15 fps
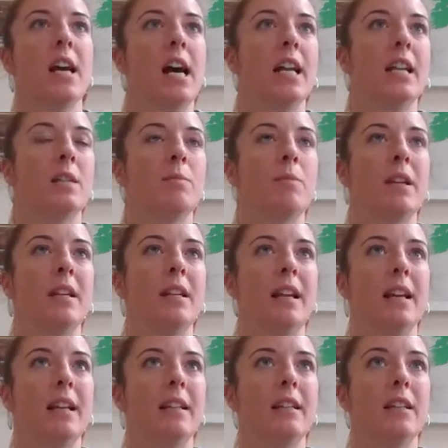And it's been,
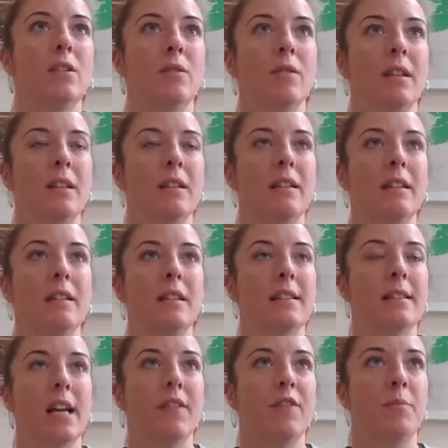the
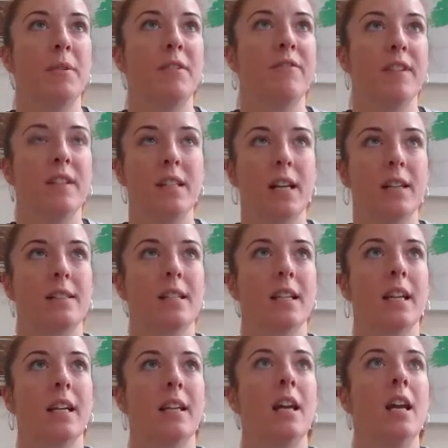staff have been
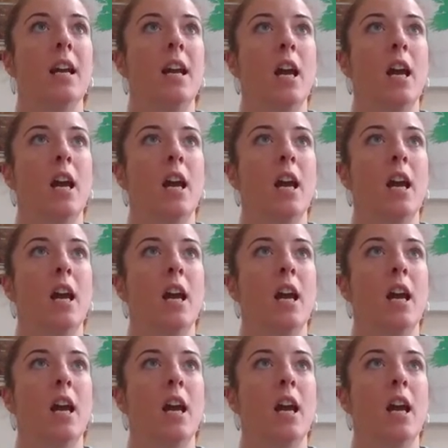fantastic and